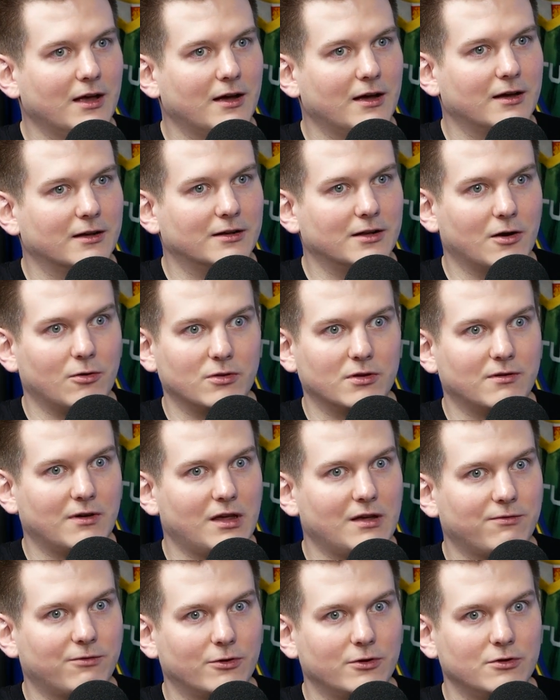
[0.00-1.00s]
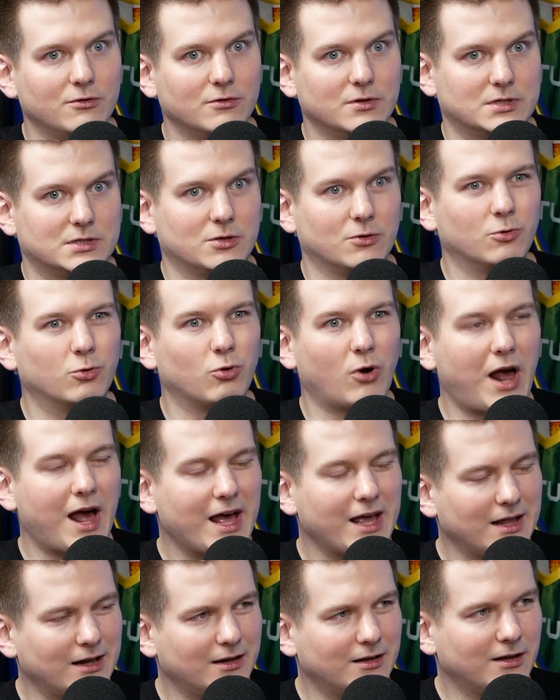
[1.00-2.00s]
The only way for you is to
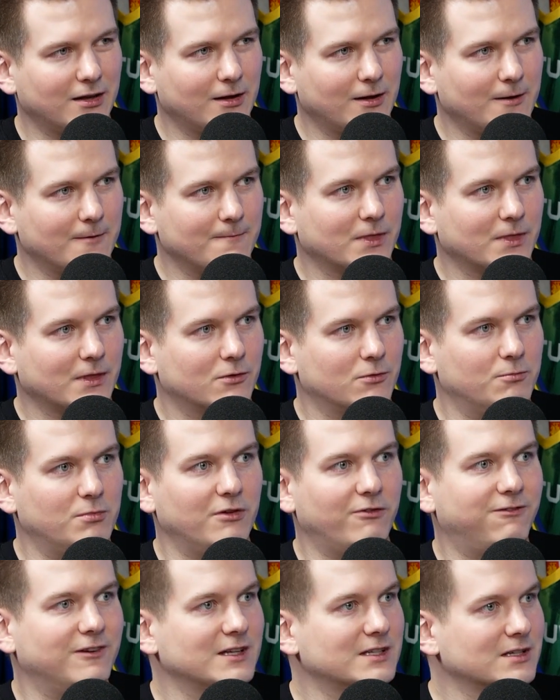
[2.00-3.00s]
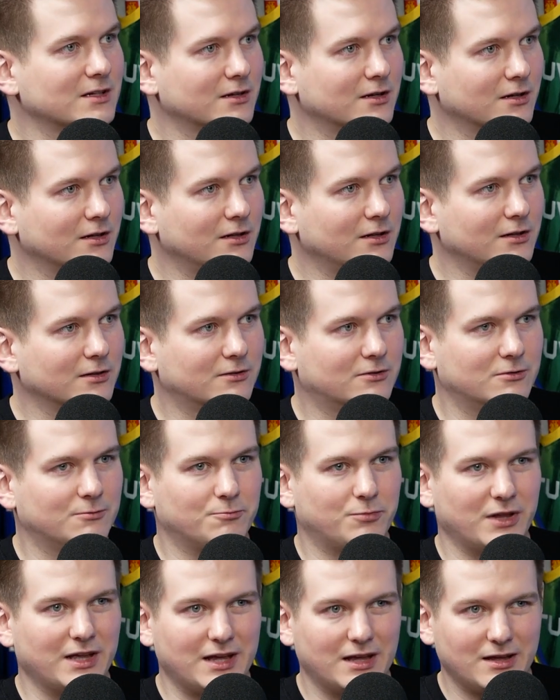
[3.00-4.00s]
grind, to be physical, to
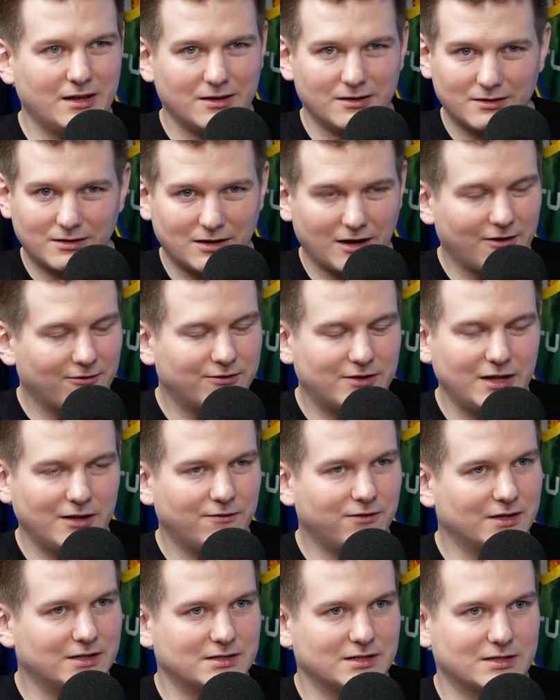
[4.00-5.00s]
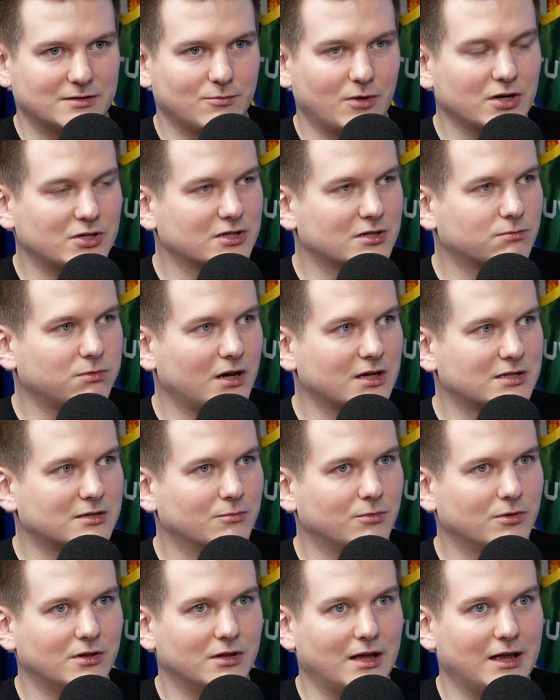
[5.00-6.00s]
play tough defense as much as
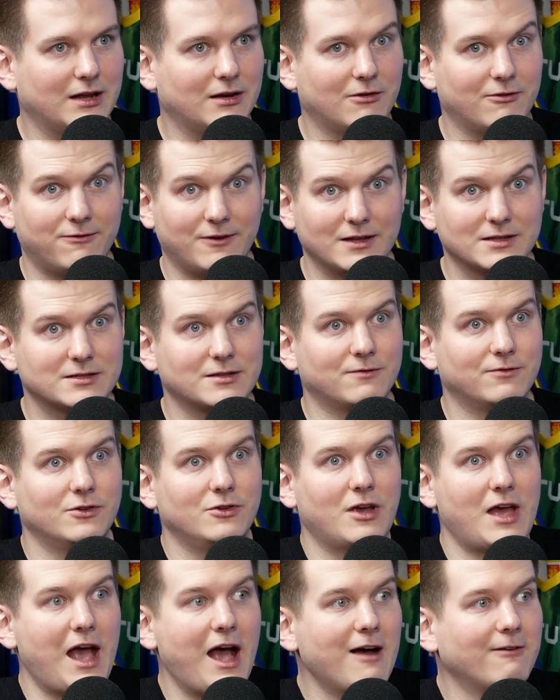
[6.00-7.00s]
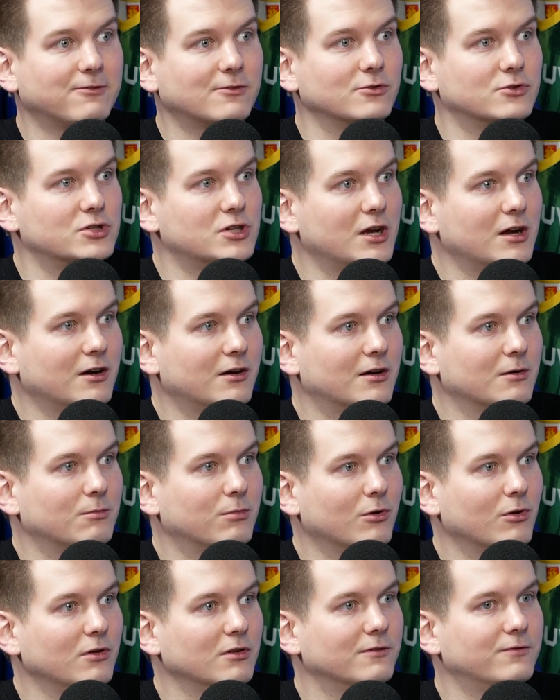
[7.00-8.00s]
possible, and offensively you have to share the
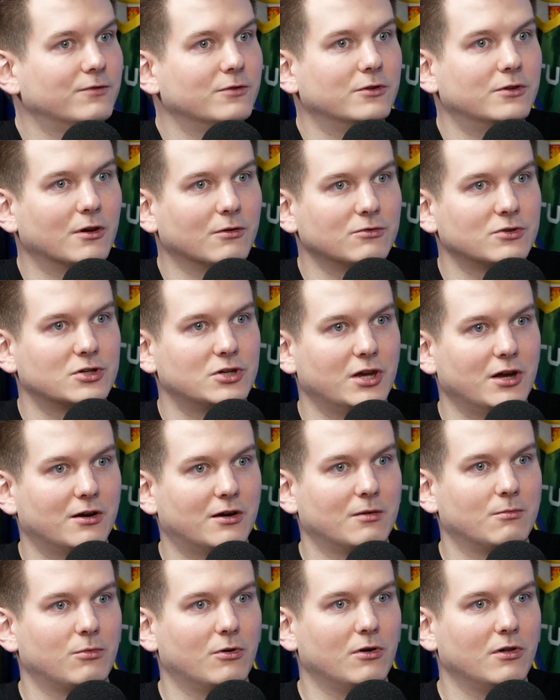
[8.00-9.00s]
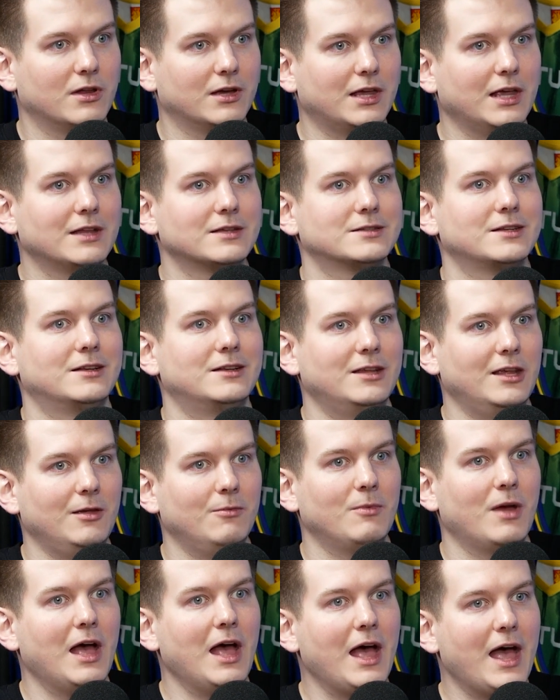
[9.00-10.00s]
ball. If you don't share the ball against a
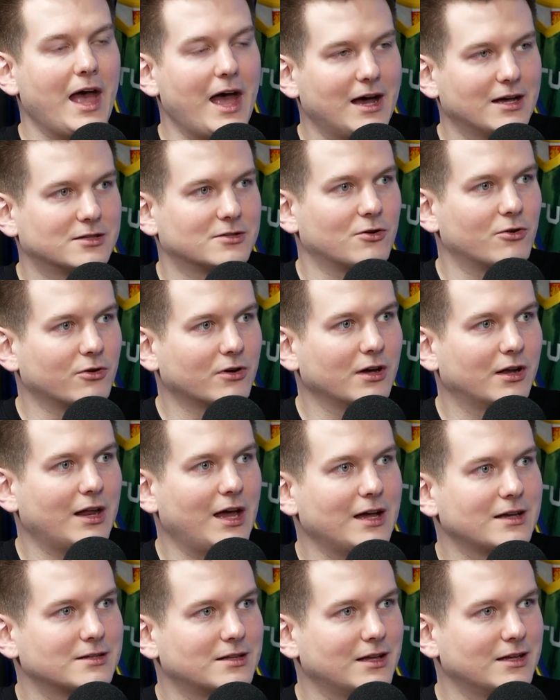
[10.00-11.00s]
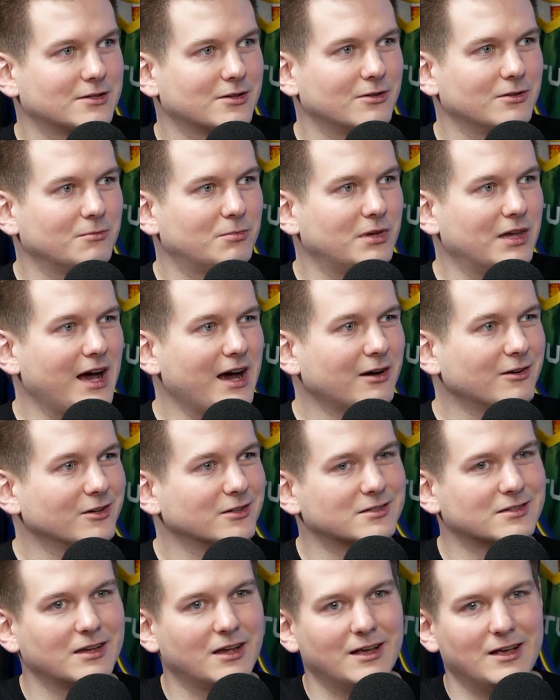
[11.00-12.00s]
team as organized as
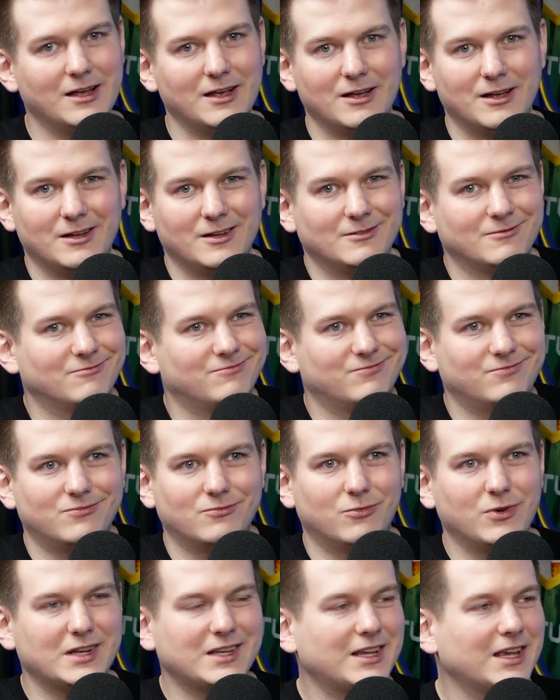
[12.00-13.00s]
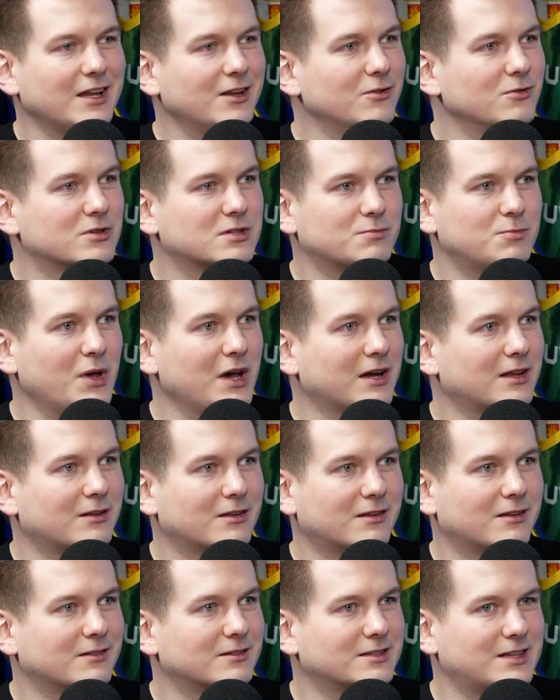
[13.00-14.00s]
Olympiacos, what can you expect?
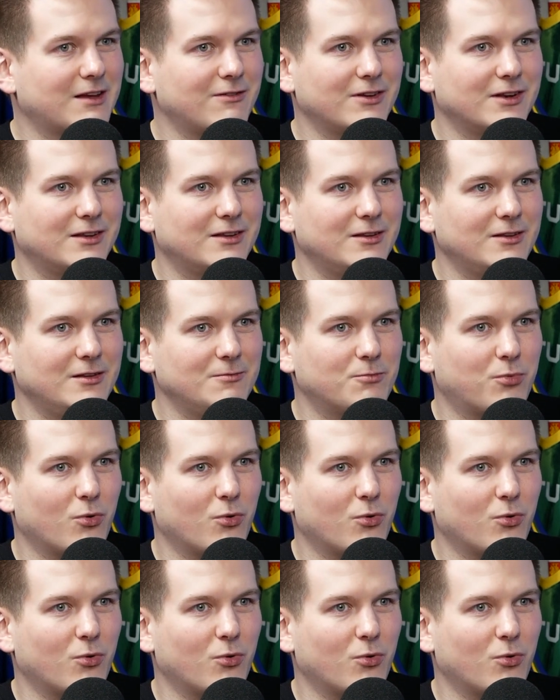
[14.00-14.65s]
70